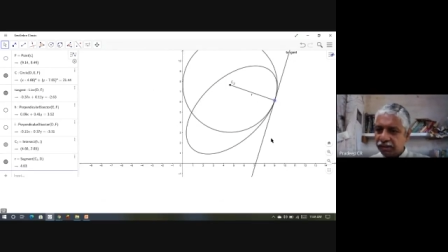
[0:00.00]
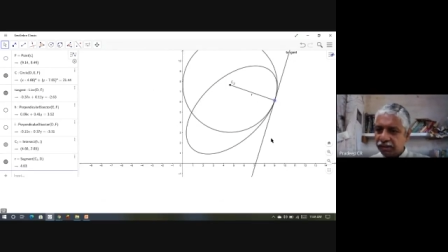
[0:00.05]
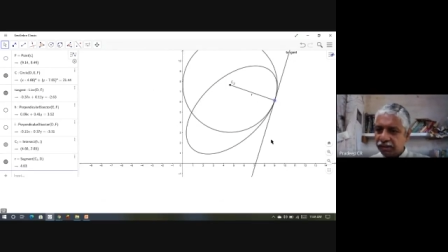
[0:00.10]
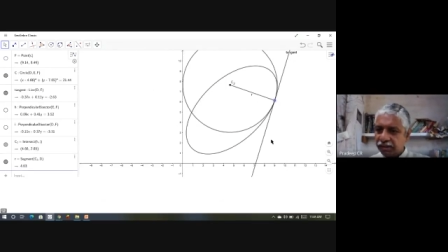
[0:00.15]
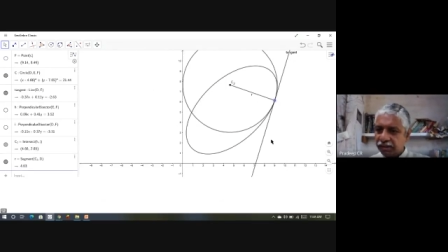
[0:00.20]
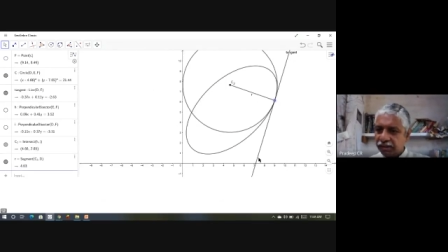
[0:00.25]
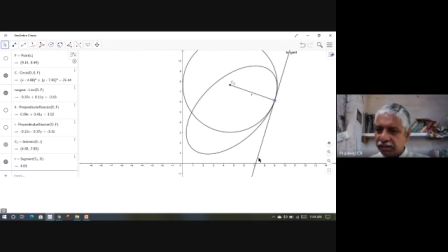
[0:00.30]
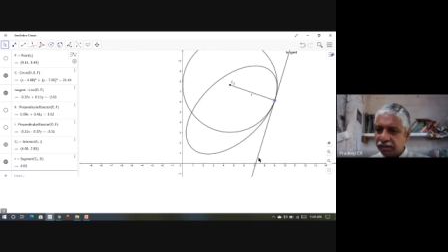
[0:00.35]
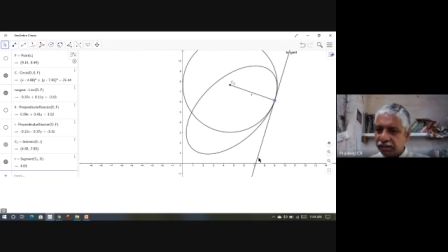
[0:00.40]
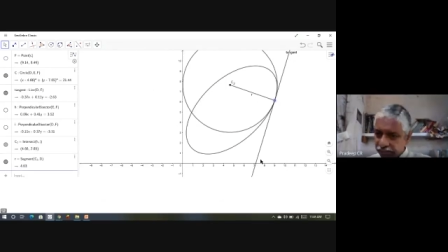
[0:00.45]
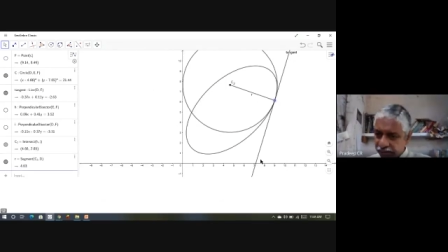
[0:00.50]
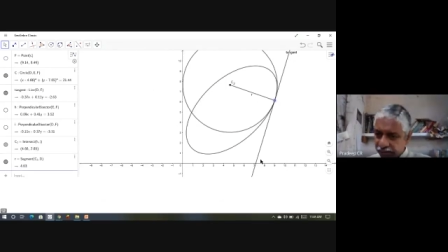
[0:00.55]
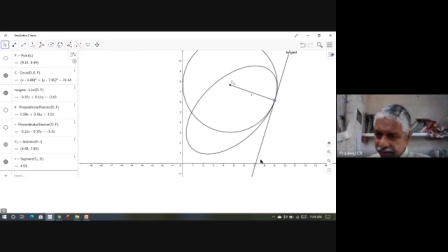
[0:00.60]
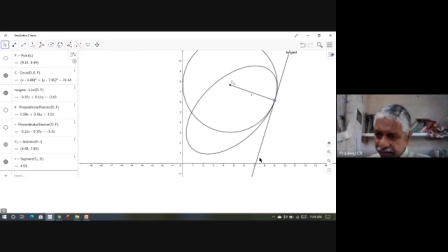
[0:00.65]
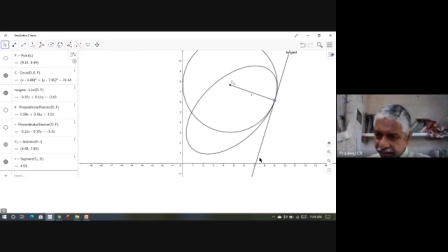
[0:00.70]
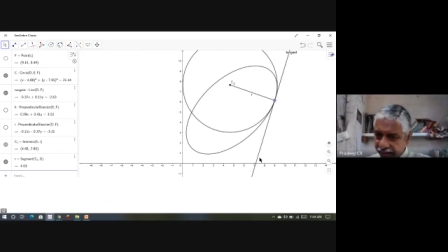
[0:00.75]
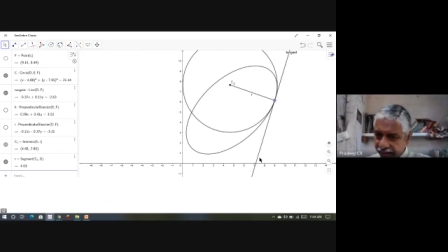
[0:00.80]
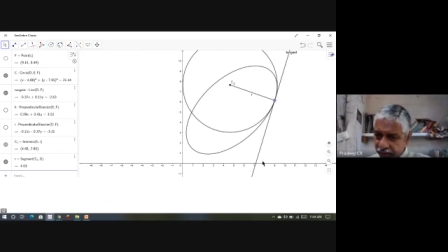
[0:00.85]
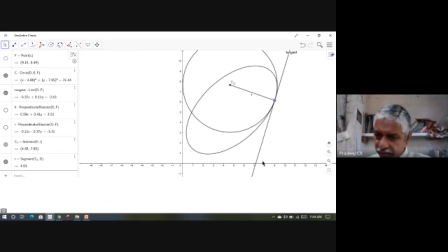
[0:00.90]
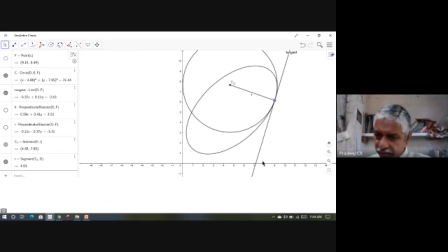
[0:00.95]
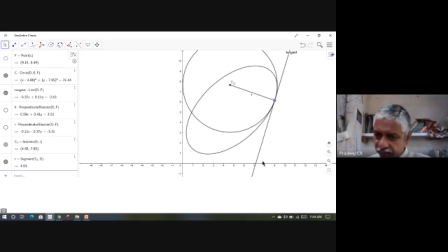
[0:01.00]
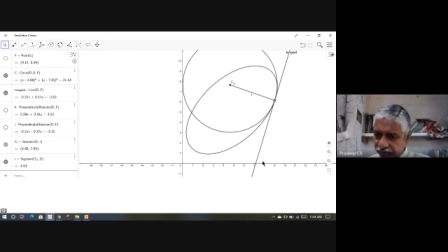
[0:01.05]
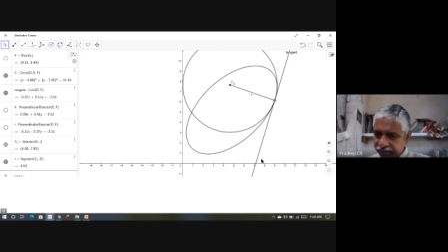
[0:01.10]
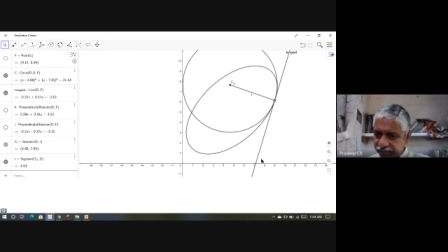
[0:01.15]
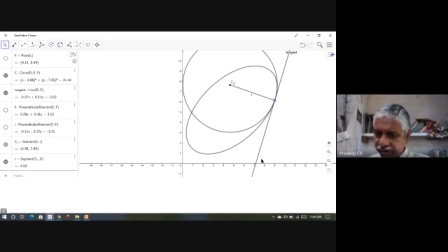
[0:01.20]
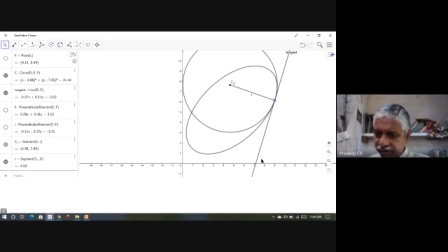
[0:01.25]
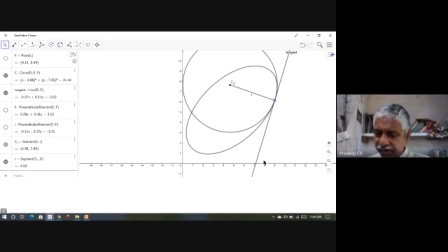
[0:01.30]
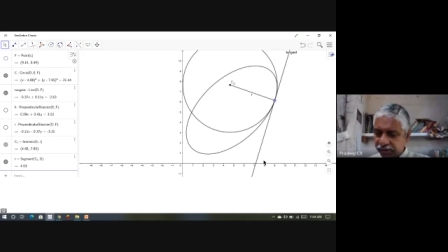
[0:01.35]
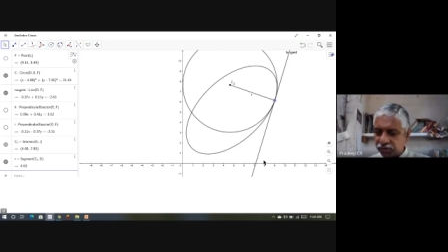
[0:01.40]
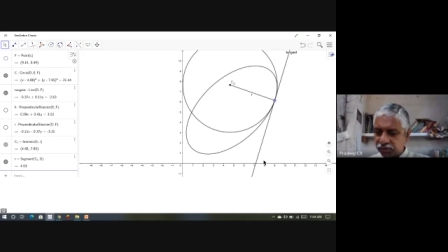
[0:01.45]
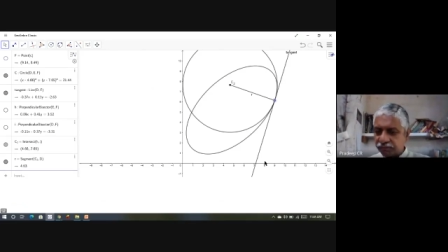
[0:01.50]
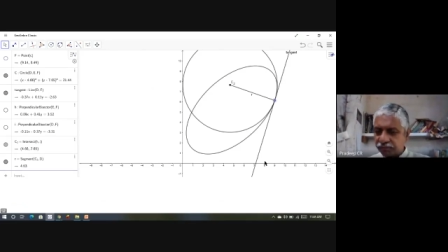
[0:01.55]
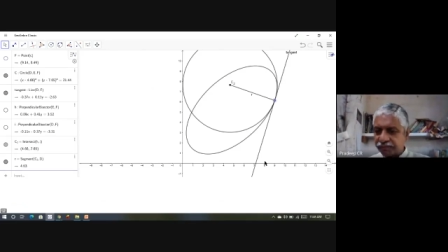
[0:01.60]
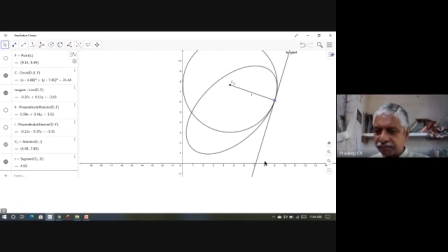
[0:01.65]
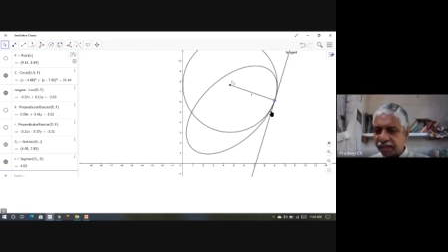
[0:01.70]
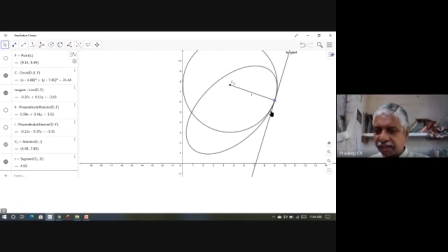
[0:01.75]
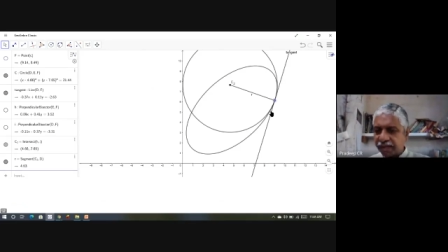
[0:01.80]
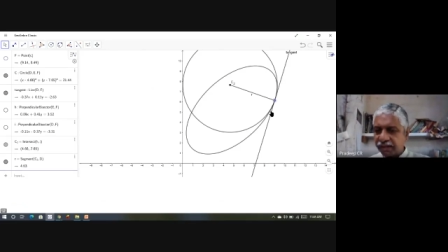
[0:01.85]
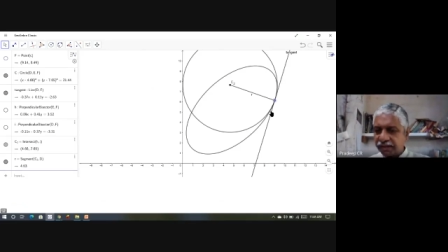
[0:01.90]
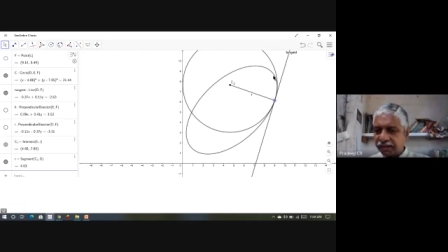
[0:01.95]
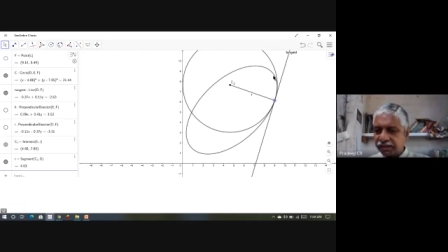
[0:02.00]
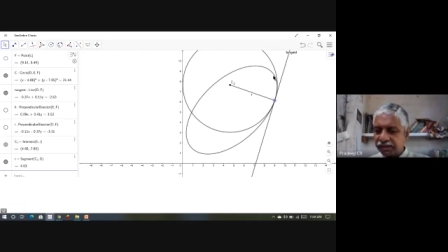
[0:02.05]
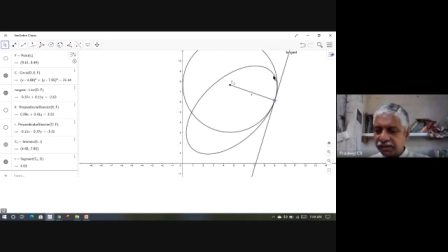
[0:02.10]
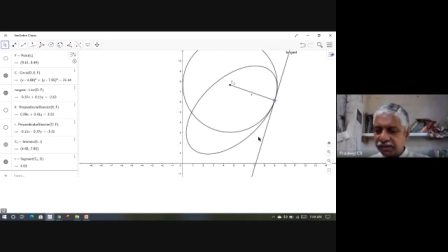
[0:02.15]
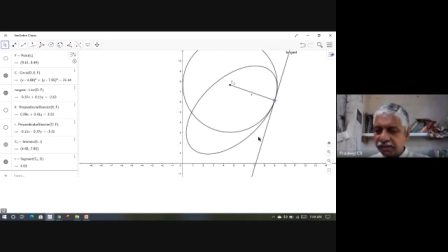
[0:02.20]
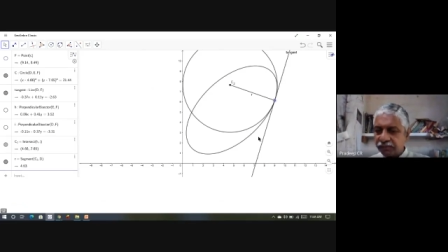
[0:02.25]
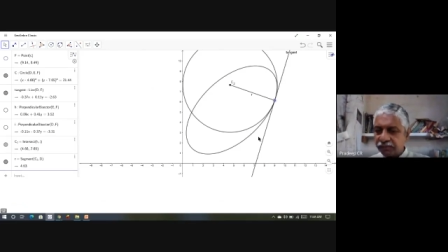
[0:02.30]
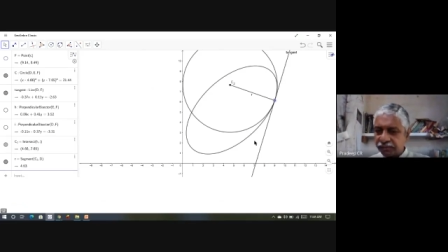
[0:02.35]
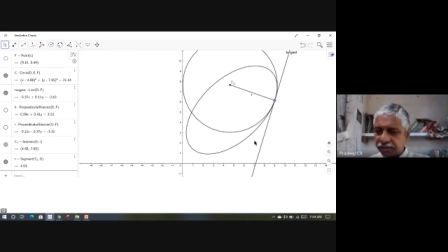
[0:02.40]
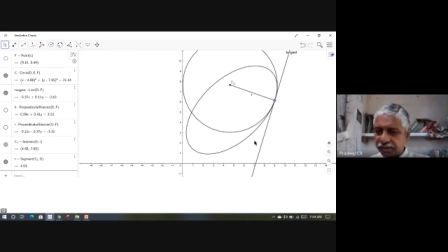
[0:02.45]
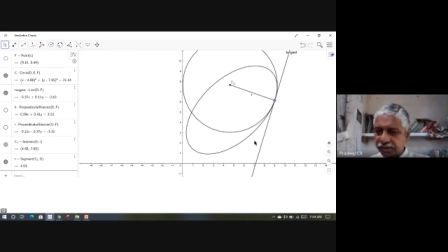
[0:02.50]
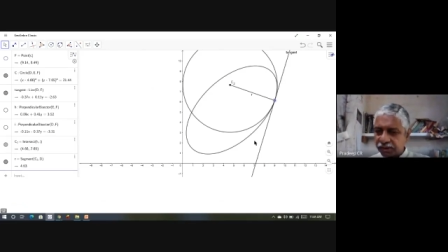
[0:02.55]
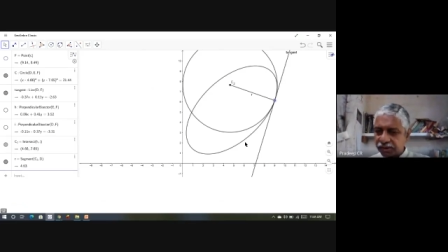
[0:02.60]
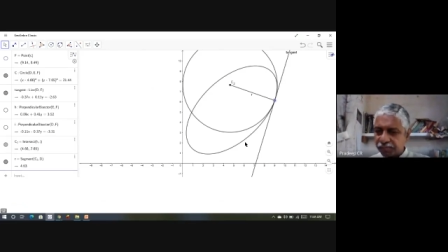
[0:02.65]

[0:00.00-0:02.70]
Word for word: the rate of change of tangent with respect to